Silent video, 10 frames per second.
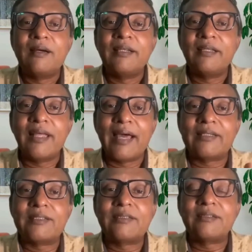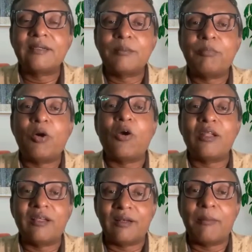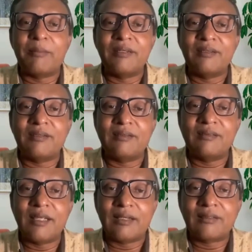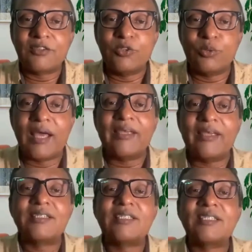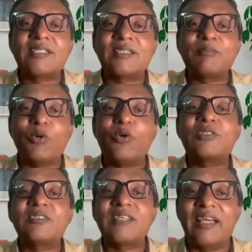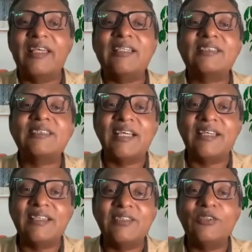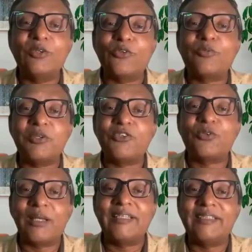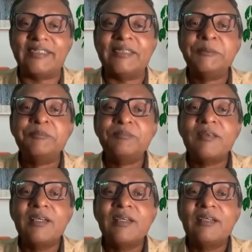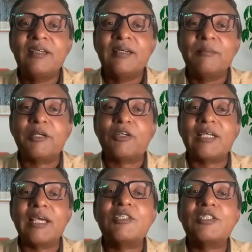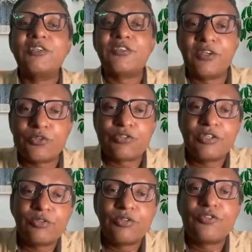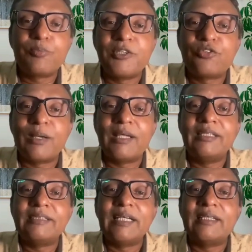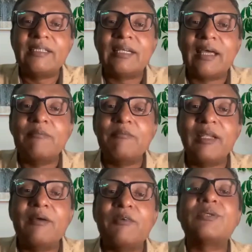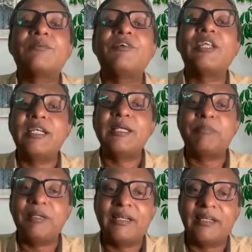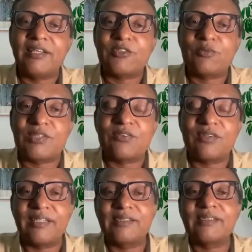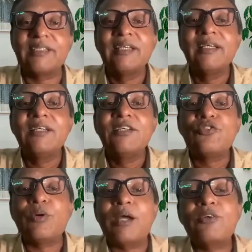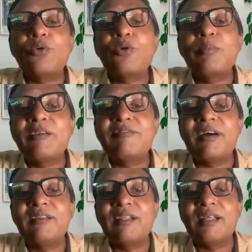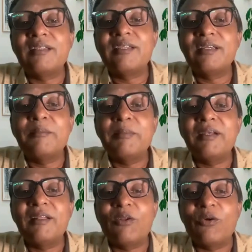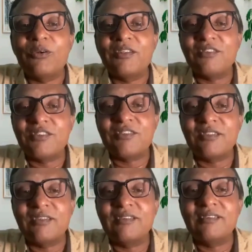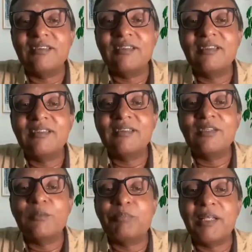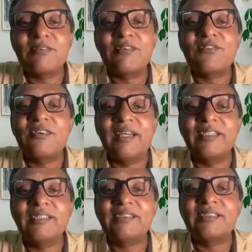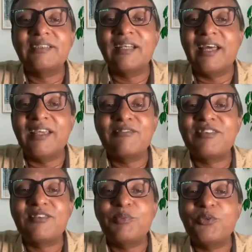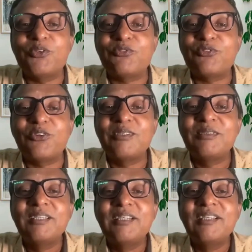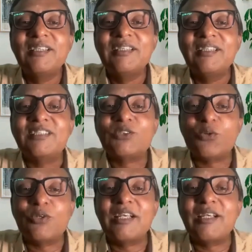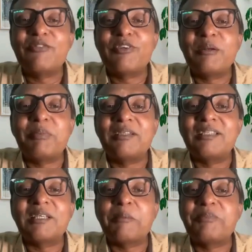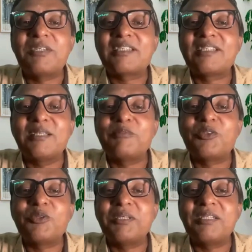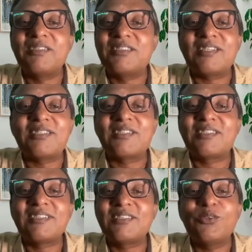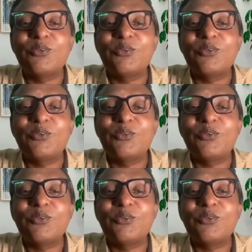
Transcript: in that border. I mean, that unites both science and spirituality. Because I was introduced into the spirituality at a time when I was very deeply engaged with science. So I told my father, I think I made a wrong decision. The place is nice, the life is beautiful, it's totally different, but the subject seems to be just,